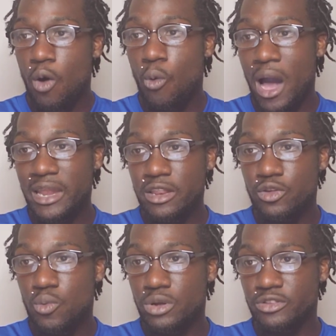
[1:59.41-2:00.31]
Why do
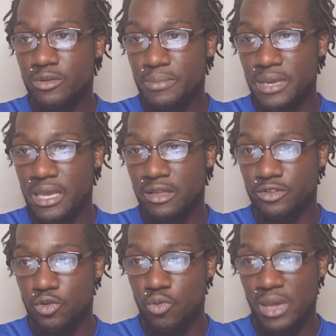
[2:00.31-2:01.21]
you want to be a
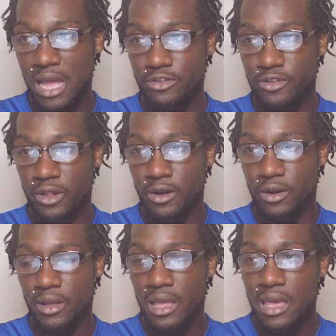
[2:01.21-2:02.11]
school counselor?
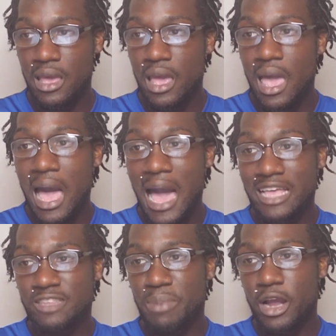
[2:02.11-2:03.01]
I
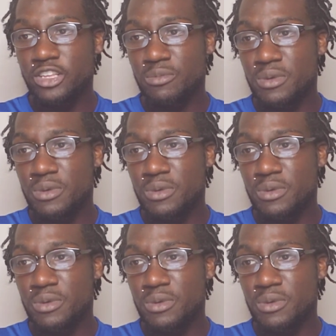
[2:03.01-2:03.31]
aspired to